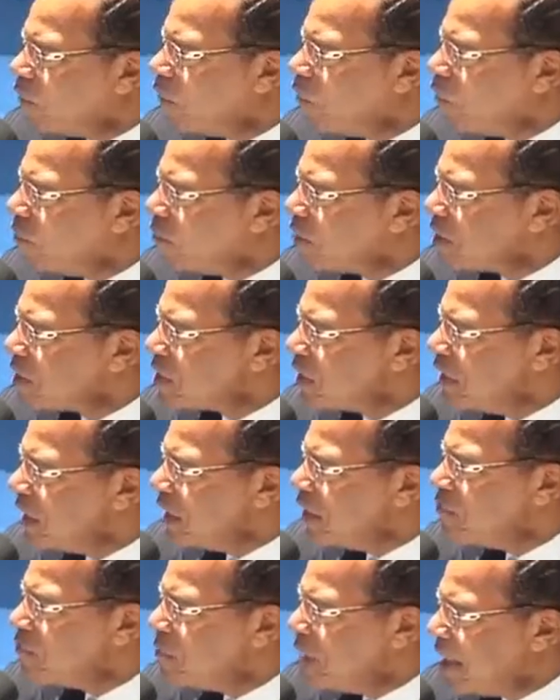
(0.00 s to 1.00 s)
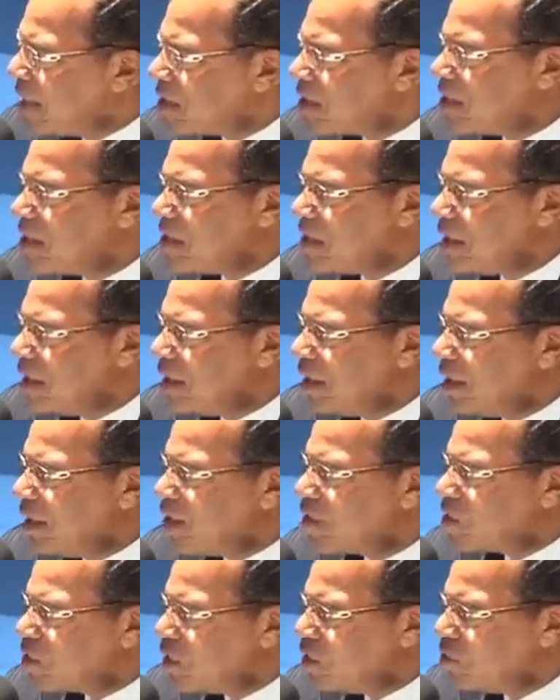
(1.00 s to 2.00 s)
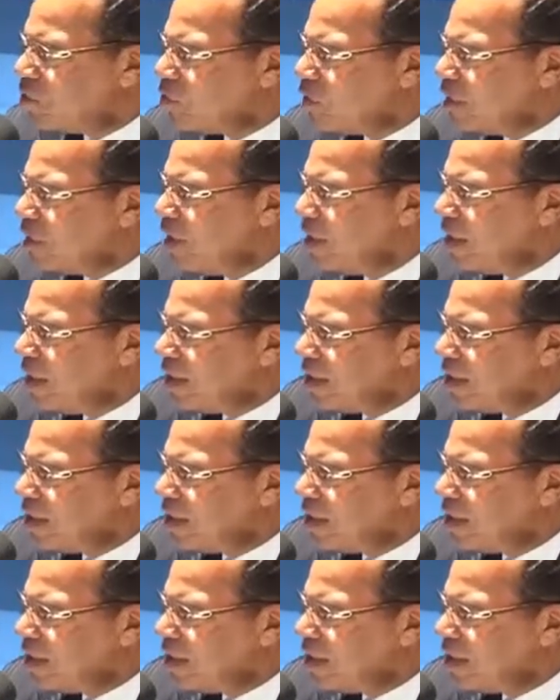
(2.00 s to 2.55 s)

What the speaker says: former slave masters and their children,